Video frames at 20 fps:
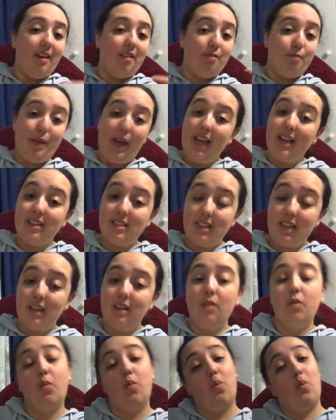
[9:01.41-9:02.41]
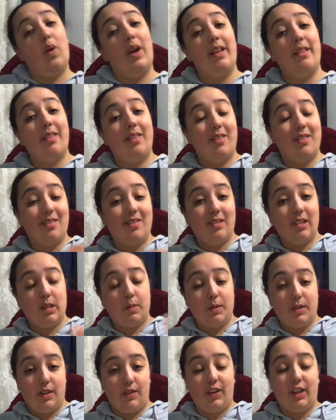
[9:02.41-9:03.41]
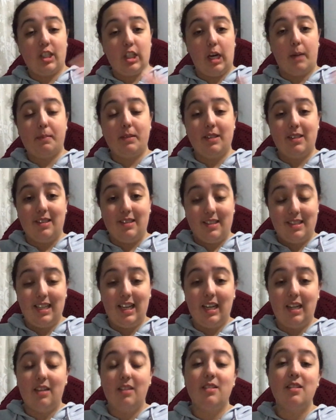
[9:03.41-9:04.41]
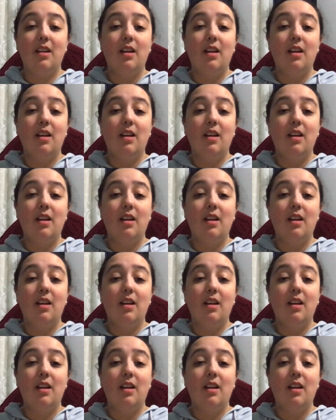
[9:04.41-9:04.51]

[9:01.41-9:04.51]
Pantsing in specific chapters and scenes